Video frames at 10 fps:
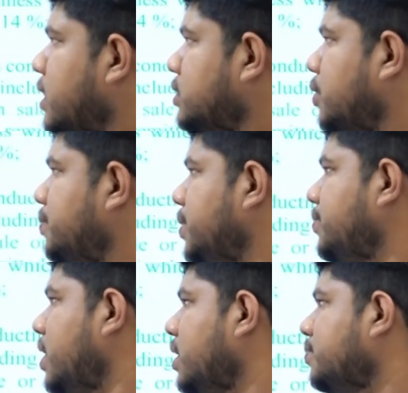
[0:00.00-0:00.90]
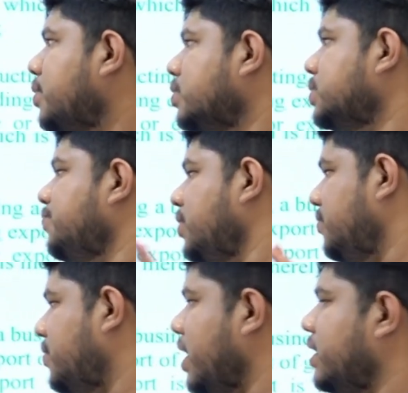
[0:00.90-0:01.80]
So prevailing provision we
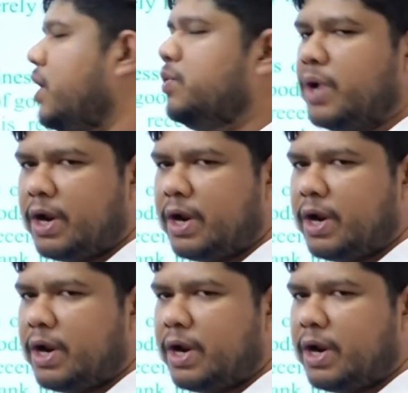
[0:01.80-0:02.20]
will find out,